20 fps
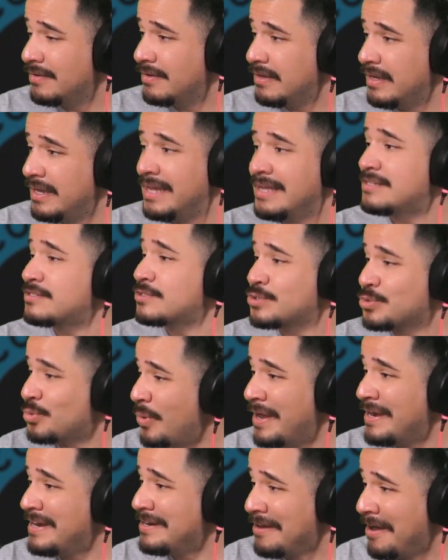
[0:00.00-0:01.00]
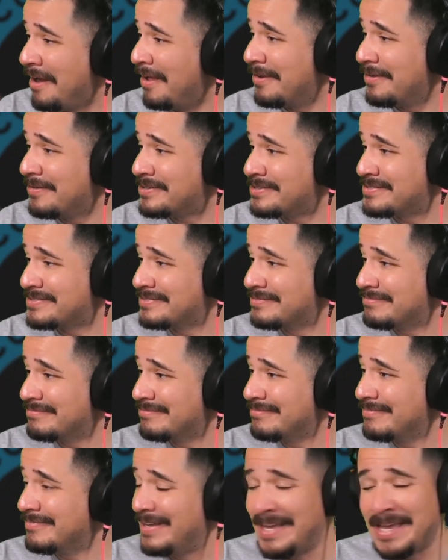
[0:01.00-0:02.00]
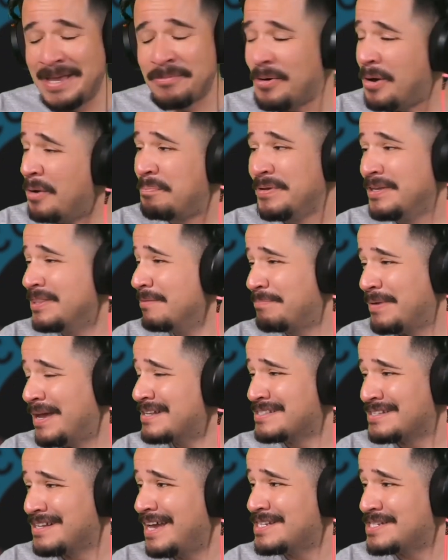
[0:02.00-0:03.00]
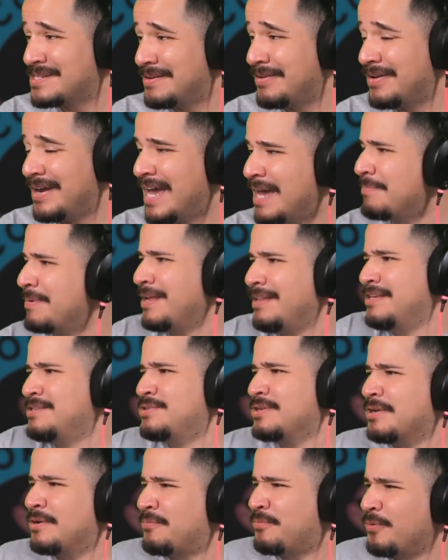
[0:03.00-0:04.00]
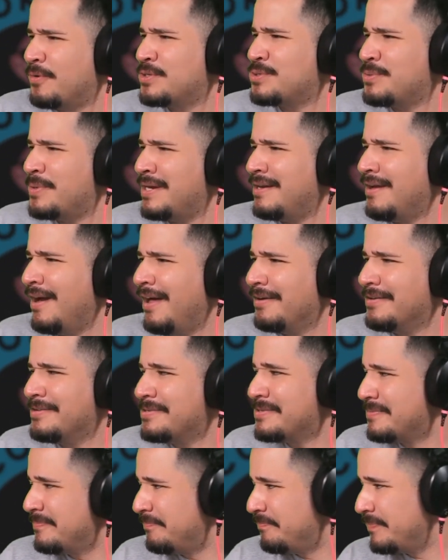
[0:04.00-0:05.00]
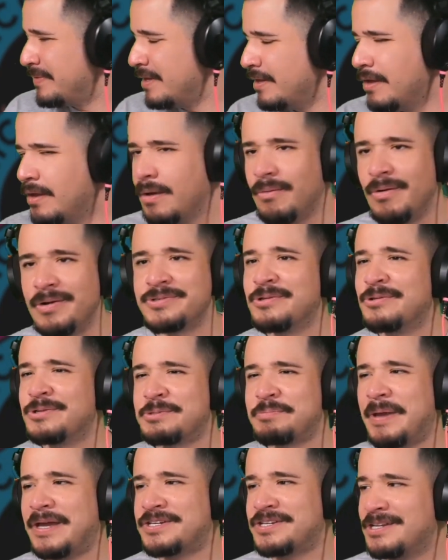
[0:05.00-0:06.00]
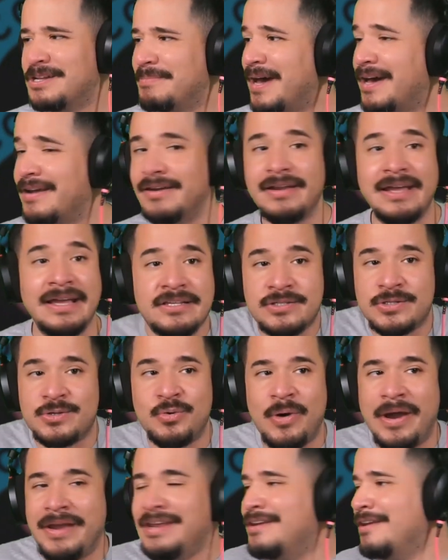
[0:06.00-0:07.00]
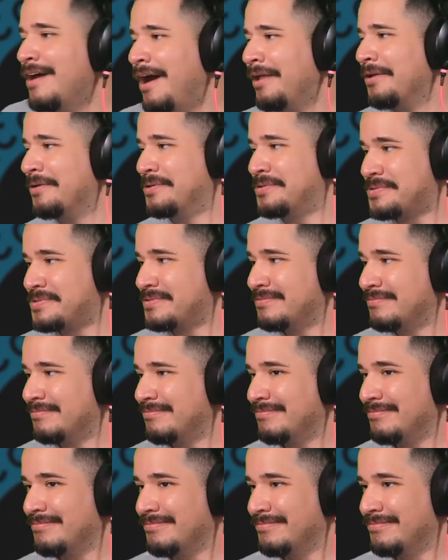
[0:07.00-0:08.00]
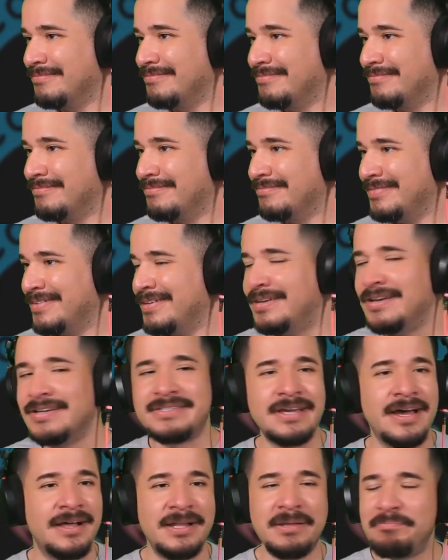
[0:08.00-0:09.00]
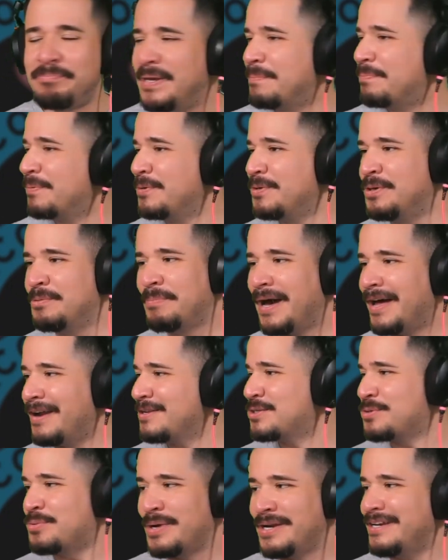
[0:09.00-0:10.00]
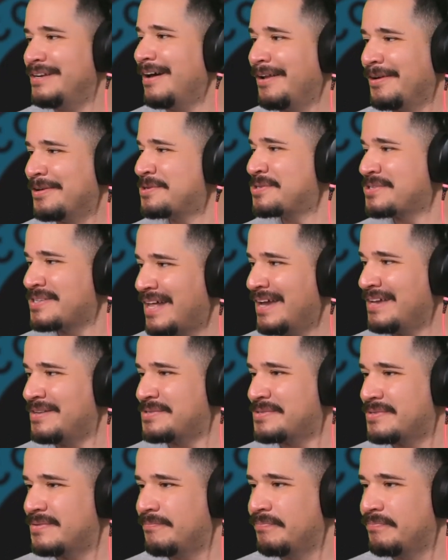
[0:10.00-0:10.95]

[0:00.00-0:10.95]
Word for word: It's $20. It won't be the best slice you ever had, but at least you can afford $20. What's so special about it? It's $20. You're telling people you bought a $20 slice